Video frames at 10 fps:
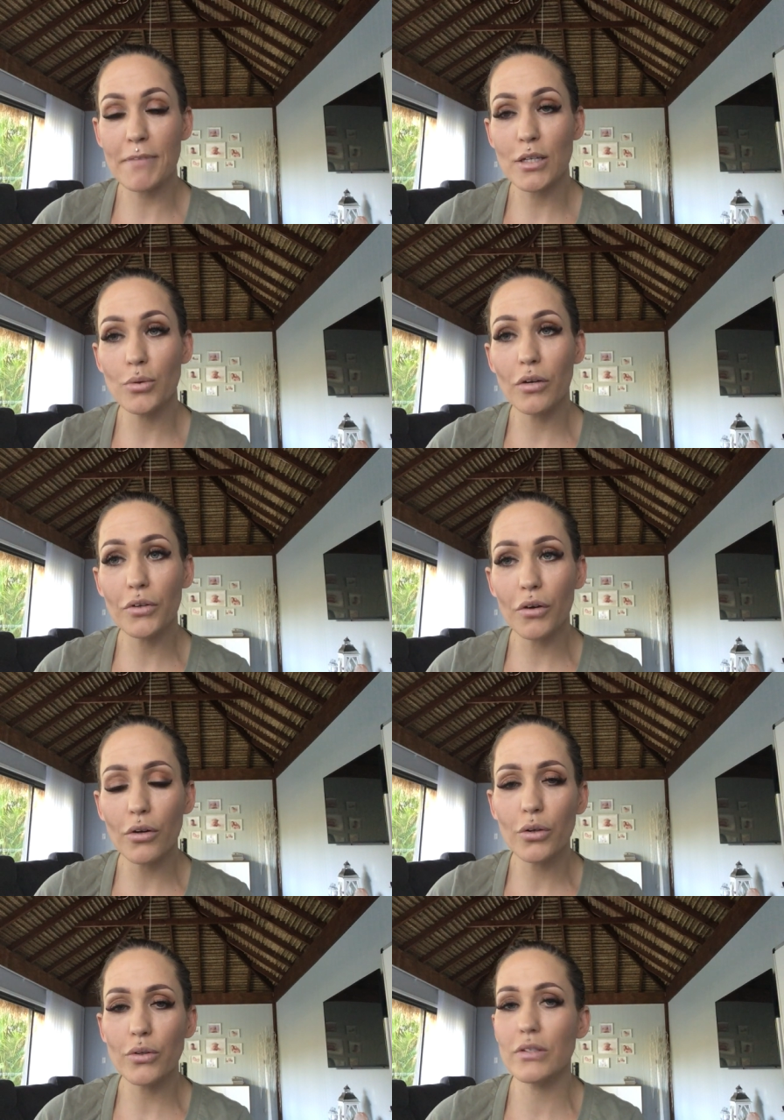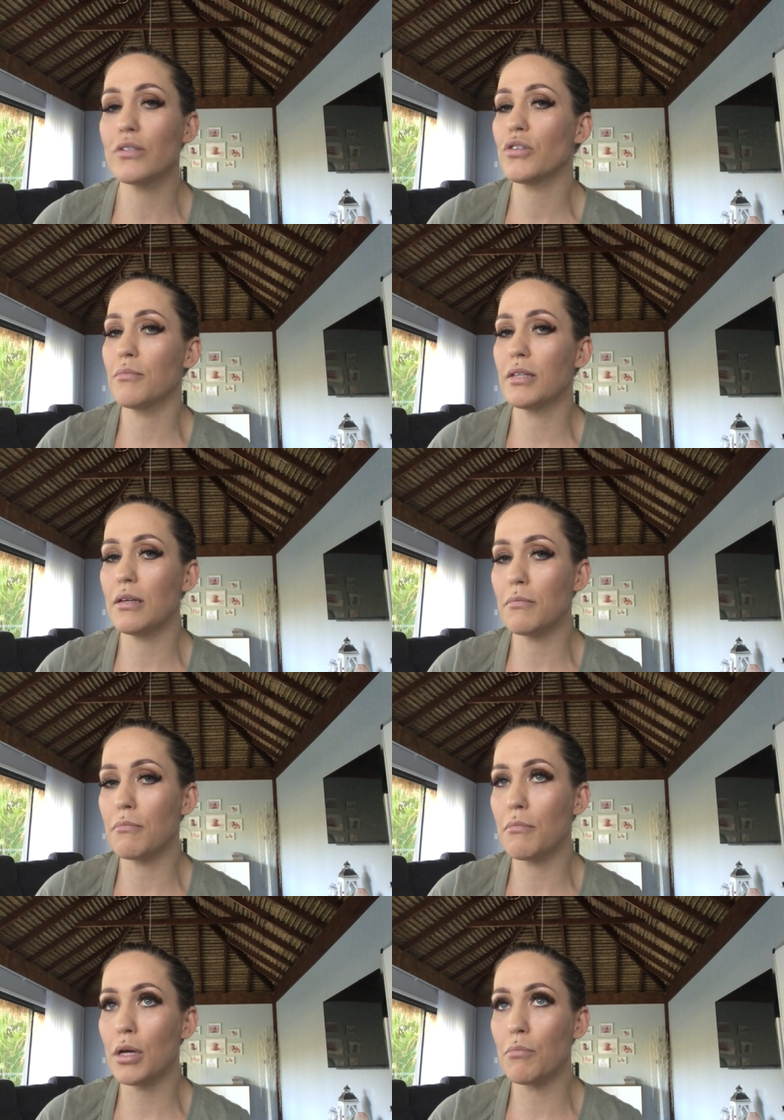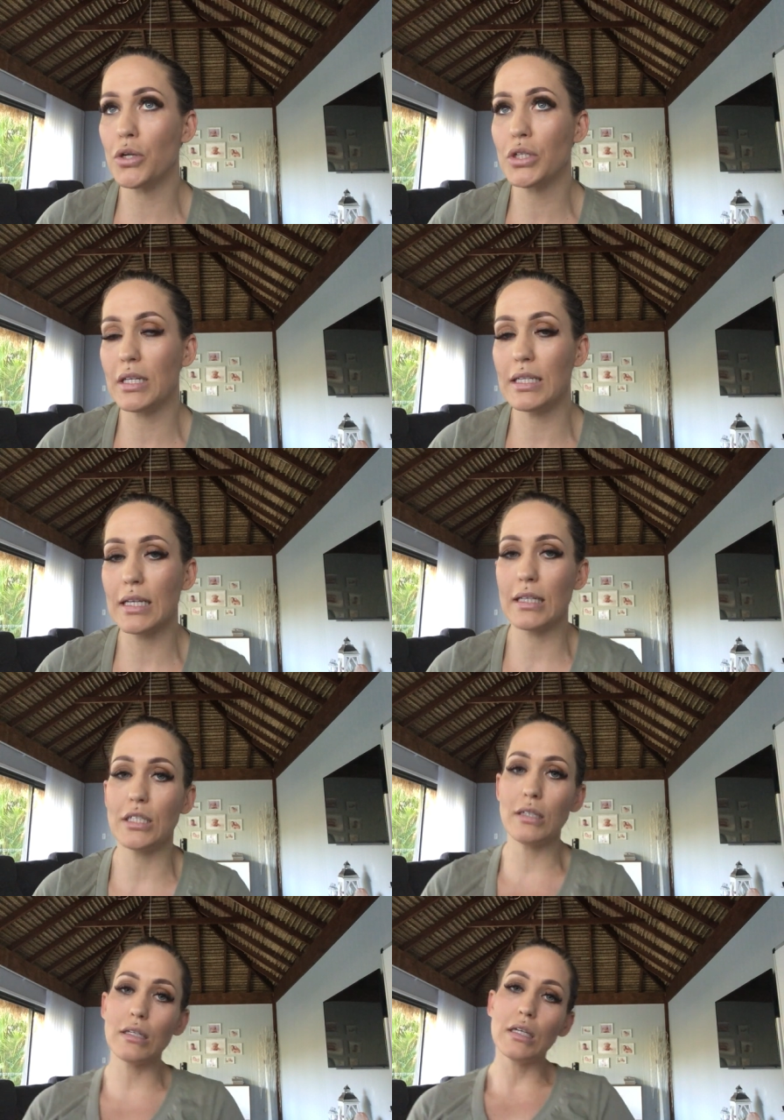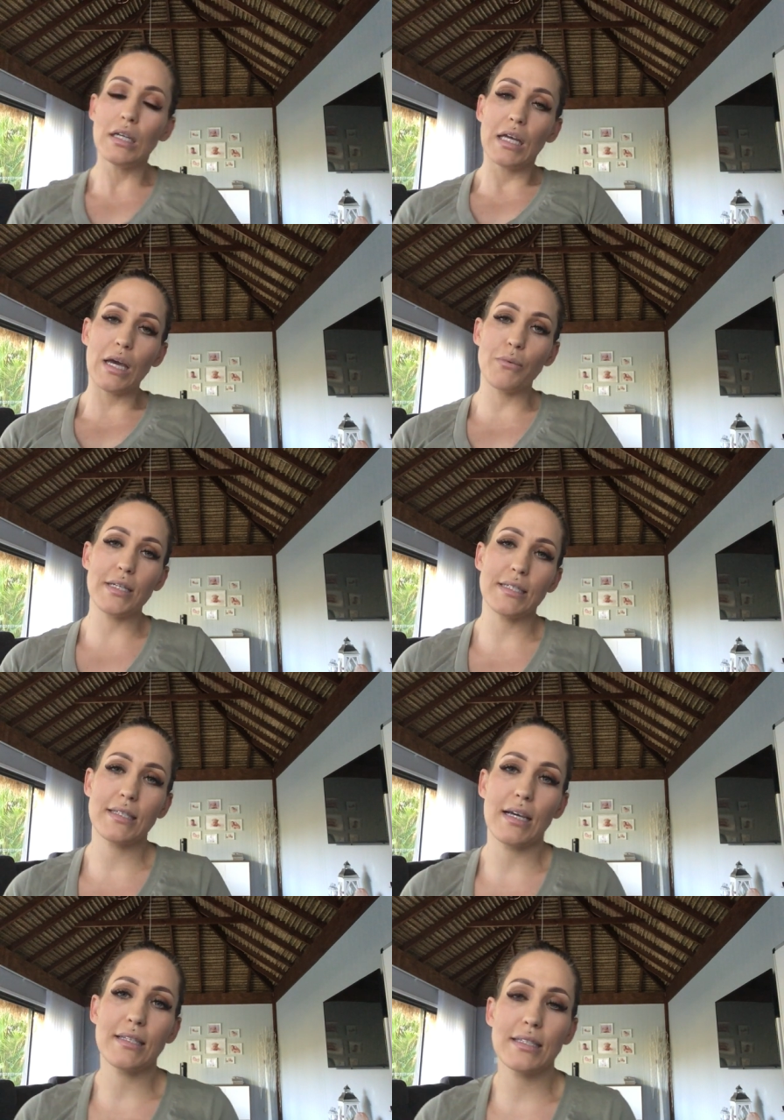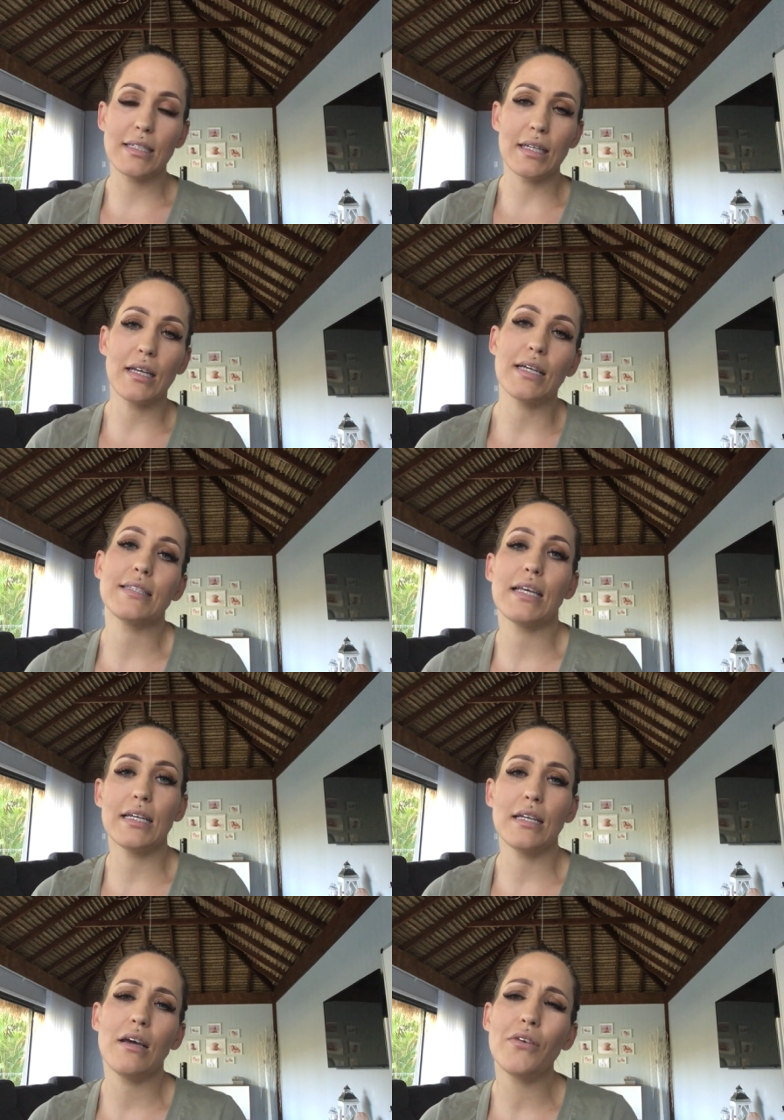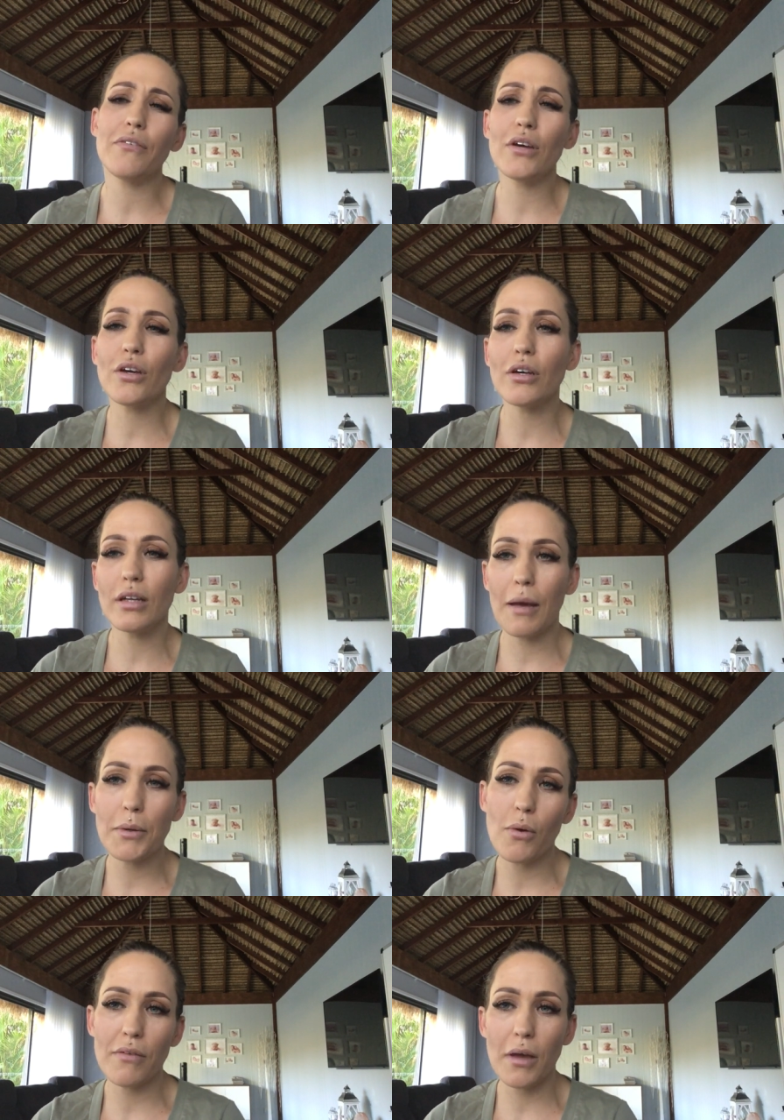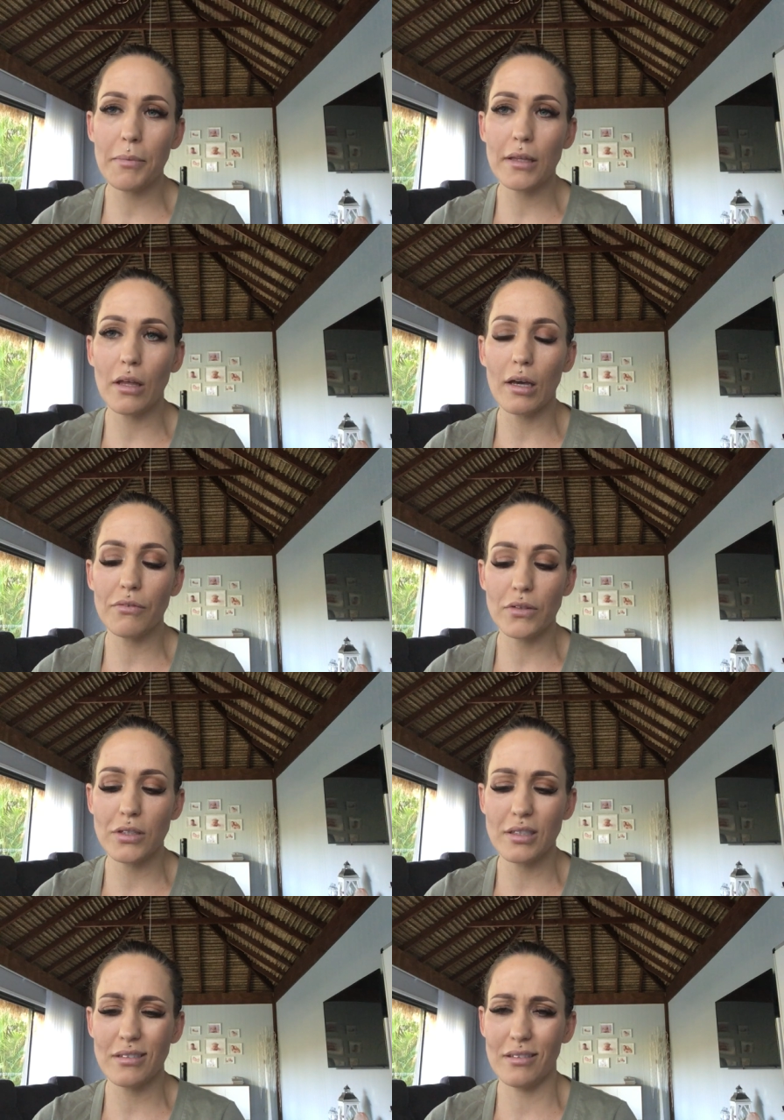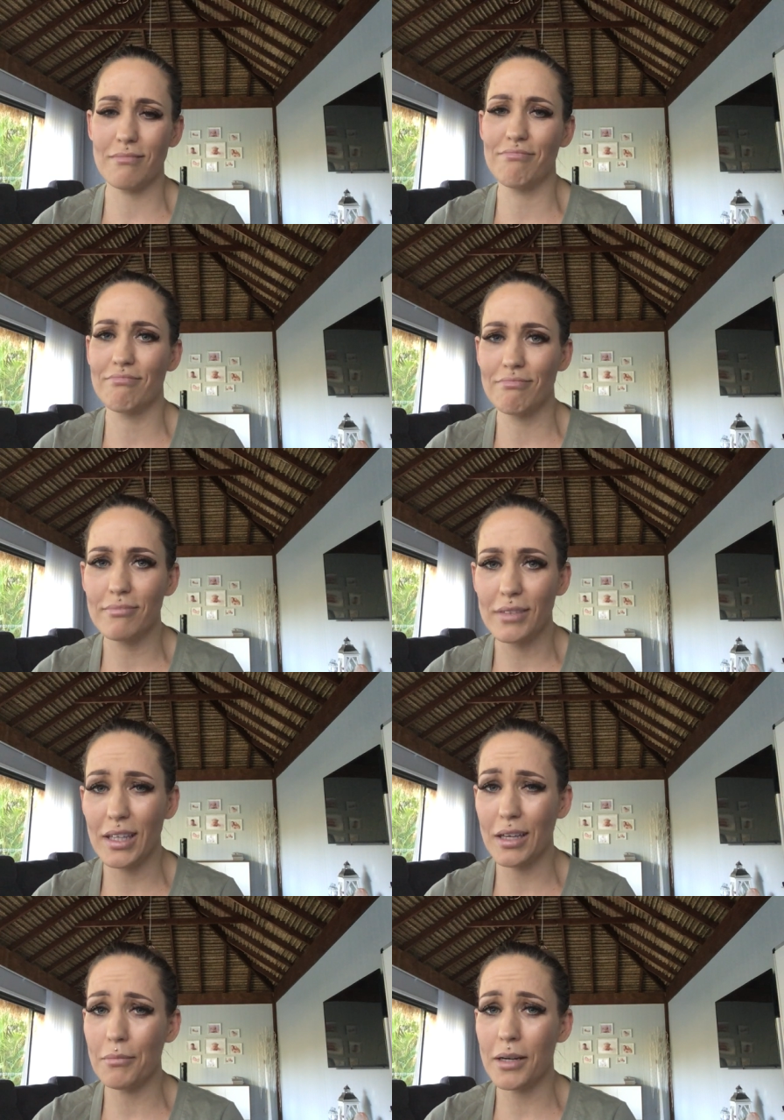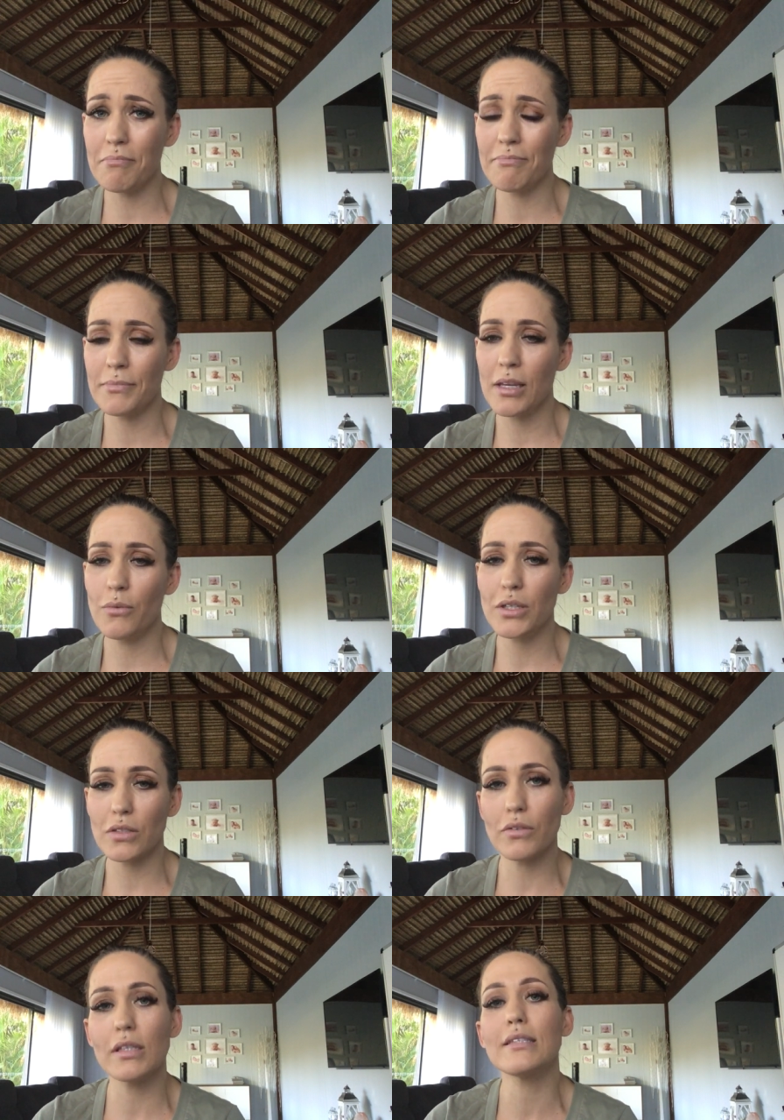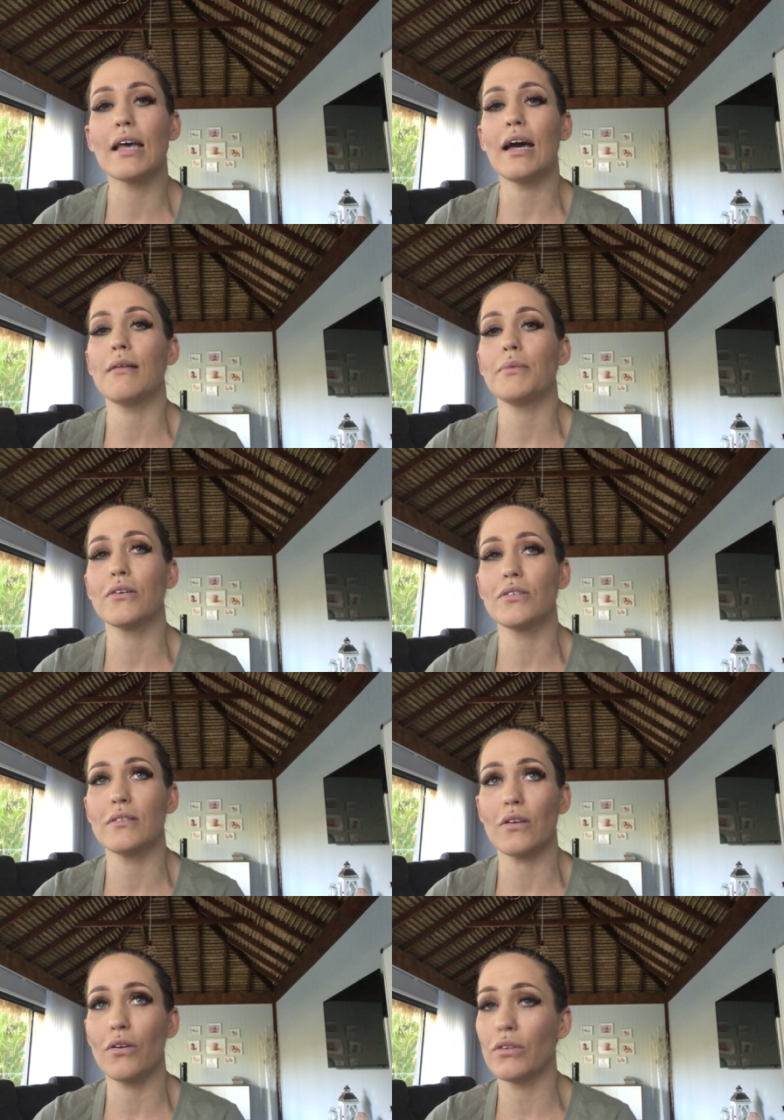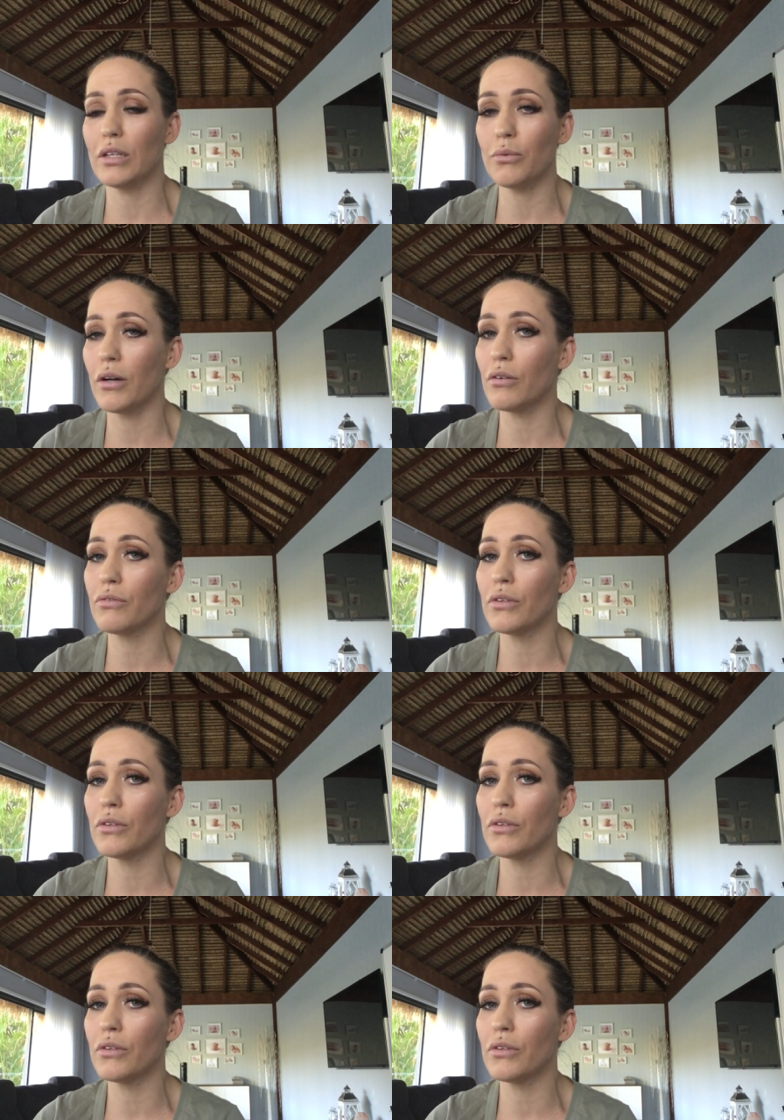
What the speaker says: 12-year-old, who is extremely emotionally intelligent, and we discussed it, and I said, "Have you ever heard Happy Wife, Happy Life?" And she said, "Yeah, Mum," which is really sad because she's only 12.